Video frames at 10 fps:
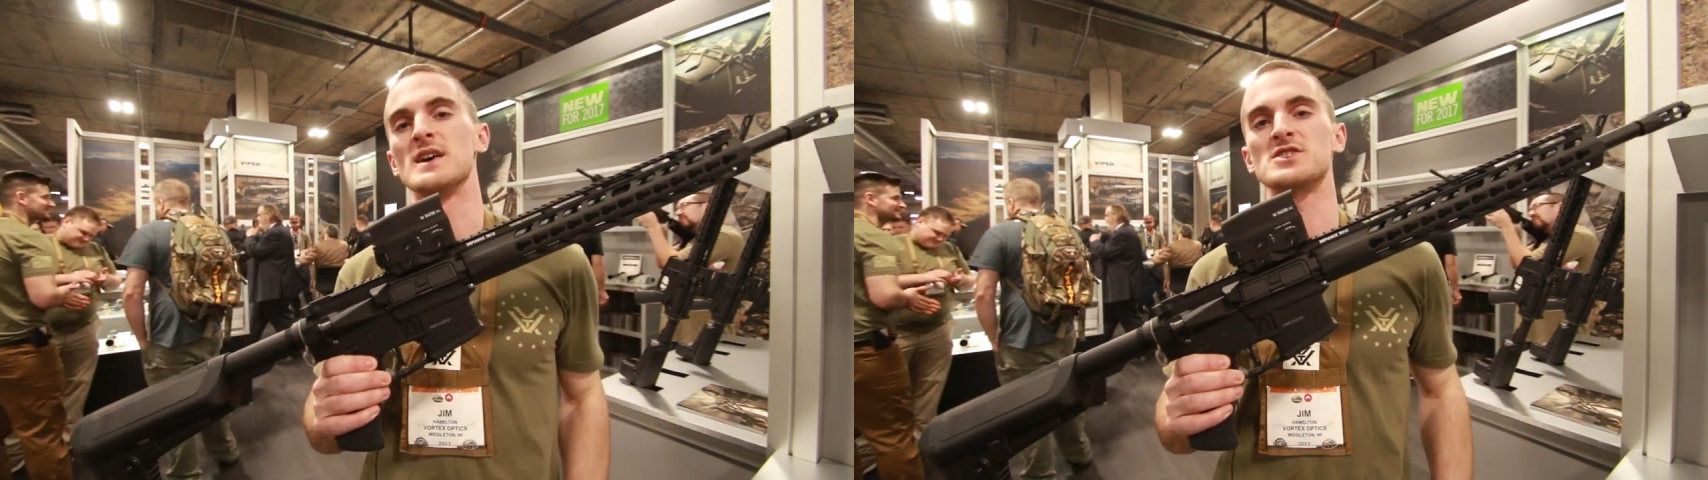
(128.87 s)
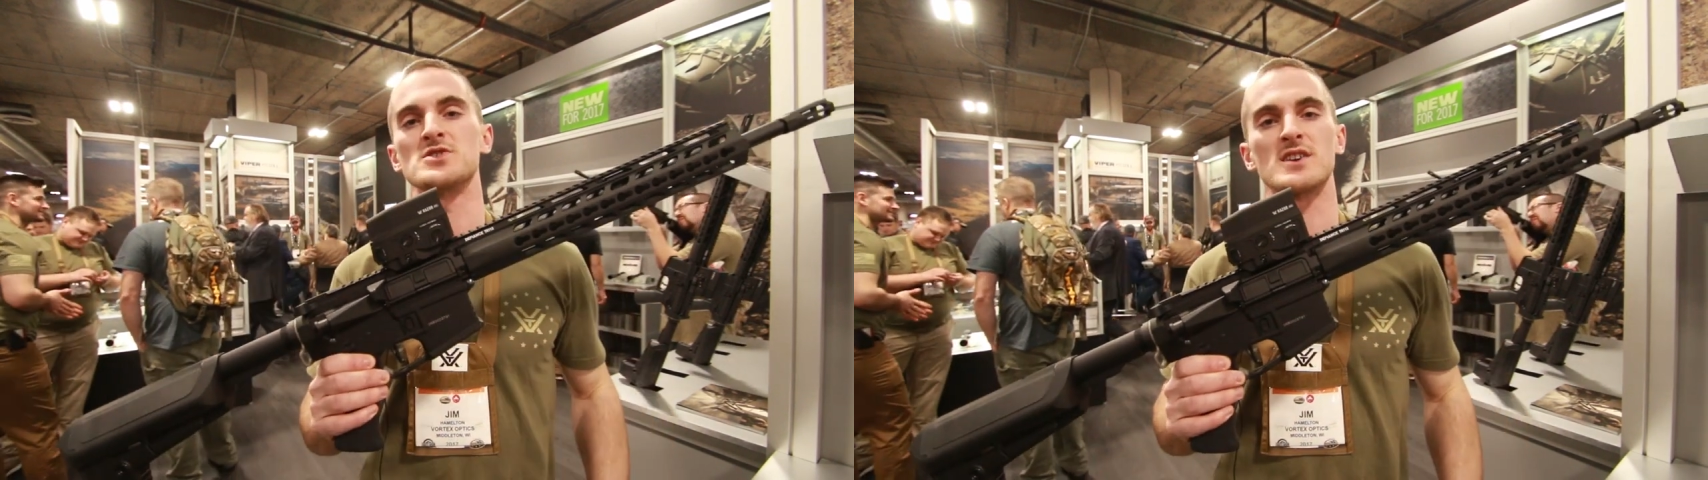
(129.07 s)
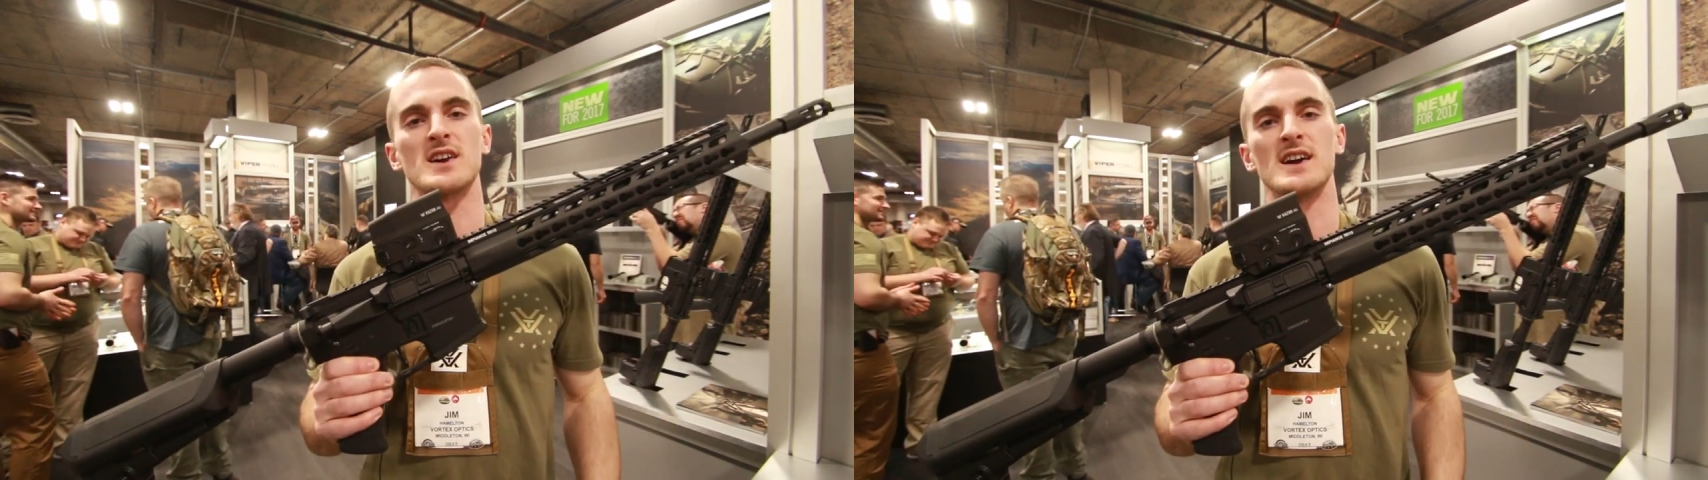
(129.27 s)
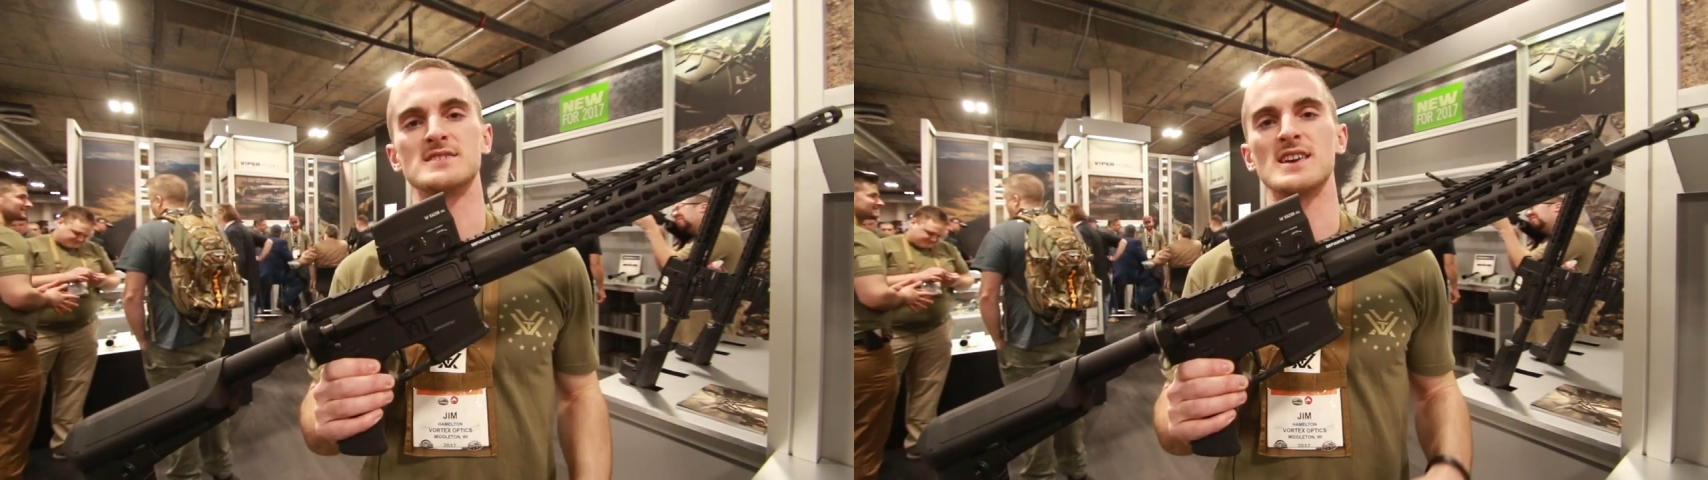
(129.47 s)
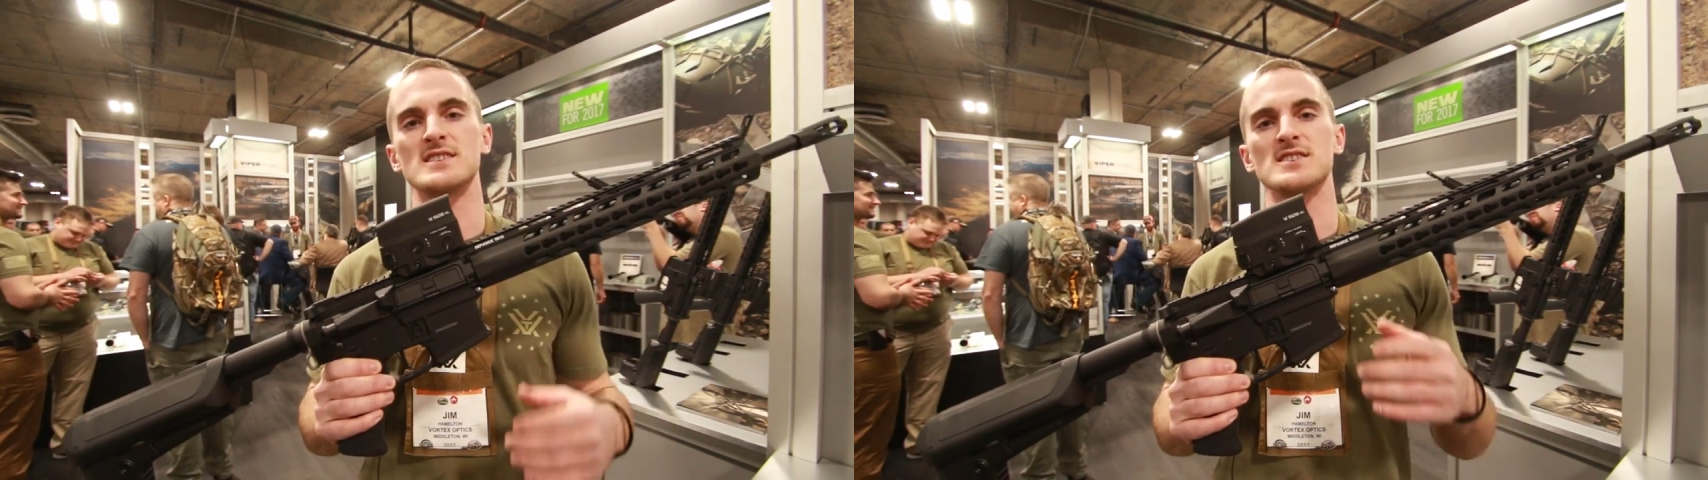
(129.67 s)
make sure to
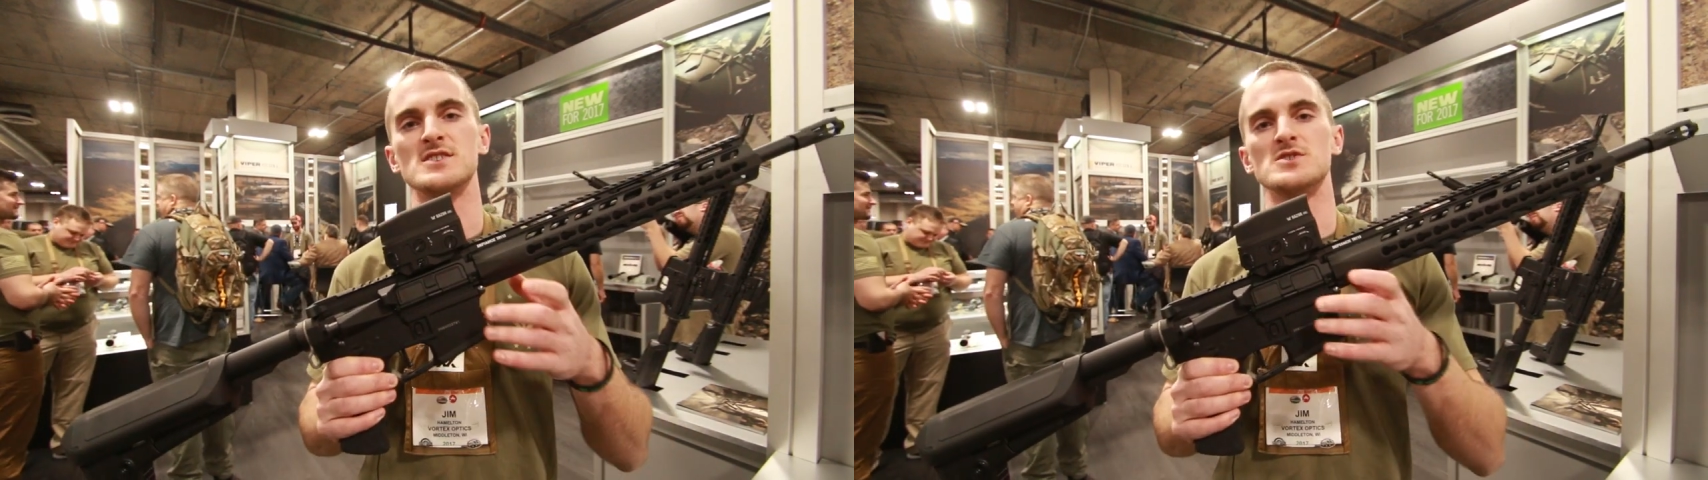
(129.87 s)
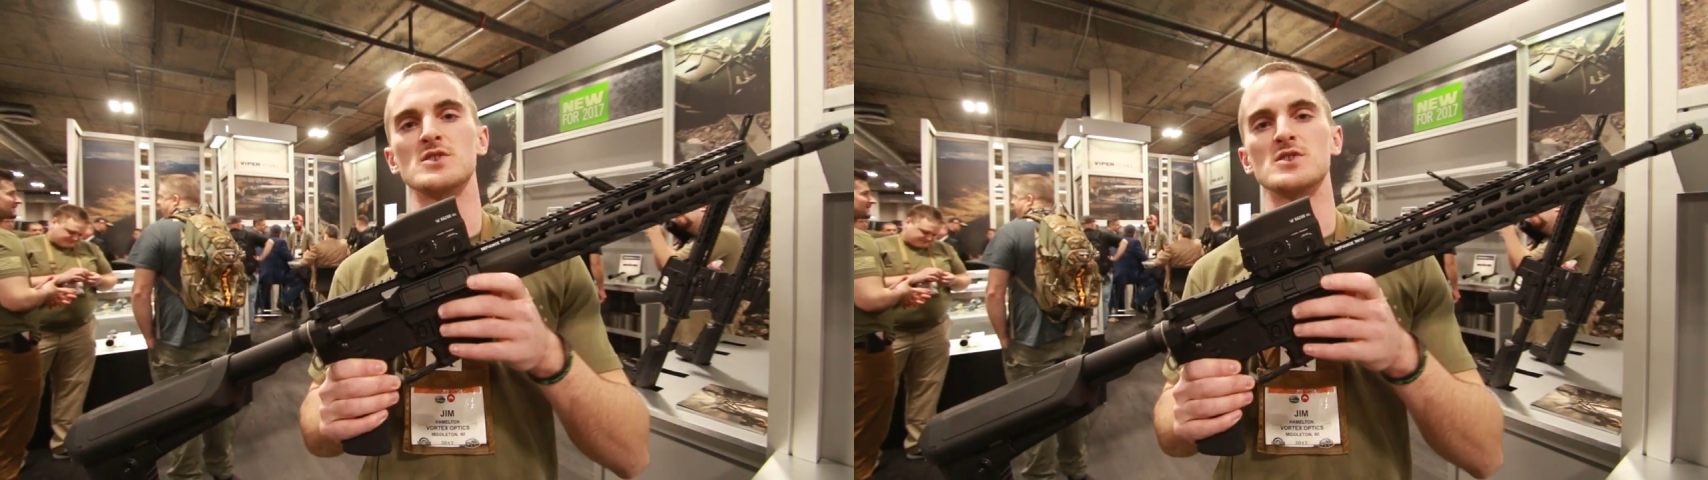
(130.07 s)
contact us.